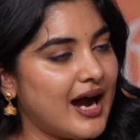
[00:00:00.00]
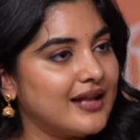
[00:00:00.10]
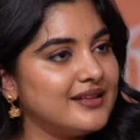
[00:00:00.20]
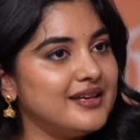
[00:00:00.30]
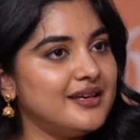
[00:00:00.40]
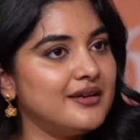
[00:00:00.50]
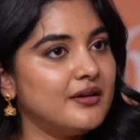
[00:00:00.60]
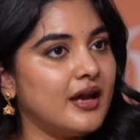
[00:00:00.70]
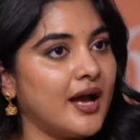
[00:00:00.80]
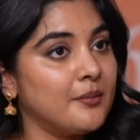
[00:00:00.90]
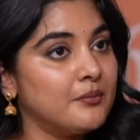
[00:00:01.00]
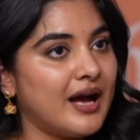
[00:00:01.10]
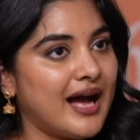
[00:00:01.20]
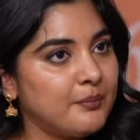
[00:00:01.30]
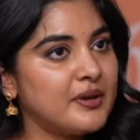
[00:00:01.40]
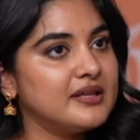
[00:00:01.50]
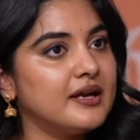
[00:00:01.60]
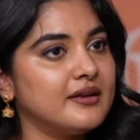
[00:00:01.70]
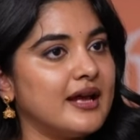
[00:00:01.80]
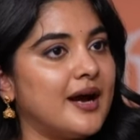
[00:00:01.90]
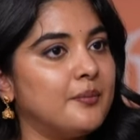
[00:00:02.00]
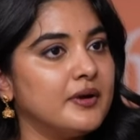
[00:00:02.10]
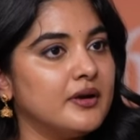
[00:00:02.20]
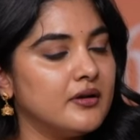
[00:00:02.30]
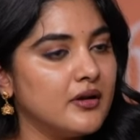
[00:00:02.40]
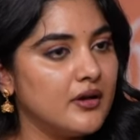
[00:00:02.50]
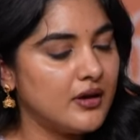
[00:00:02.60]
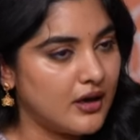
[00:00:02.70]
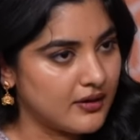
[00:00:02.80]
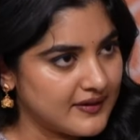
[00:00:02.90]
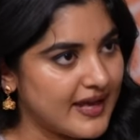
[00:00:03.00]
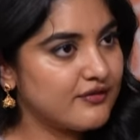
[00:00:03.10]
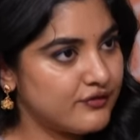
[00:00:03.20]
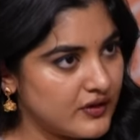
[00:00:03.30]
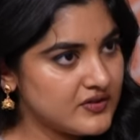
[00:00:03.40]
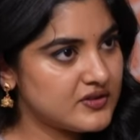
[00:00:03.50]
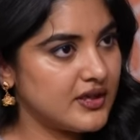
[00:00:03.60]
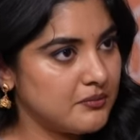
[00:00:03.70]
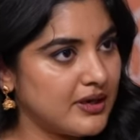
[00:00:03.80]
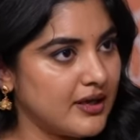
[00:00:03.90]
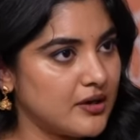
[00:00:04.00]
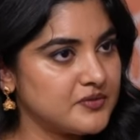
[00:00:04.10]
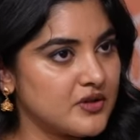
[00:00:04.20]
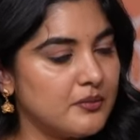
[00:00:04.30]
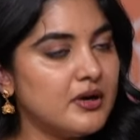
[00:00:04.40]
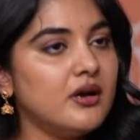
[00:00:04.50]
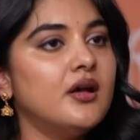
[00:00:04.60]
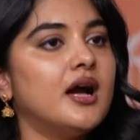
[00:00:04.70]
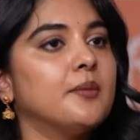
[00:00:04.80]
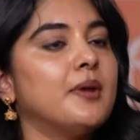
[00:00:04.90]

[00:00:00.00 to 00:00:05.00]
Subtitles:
Adi, I'm happy that it happened there first in Malayalam cinema. I'm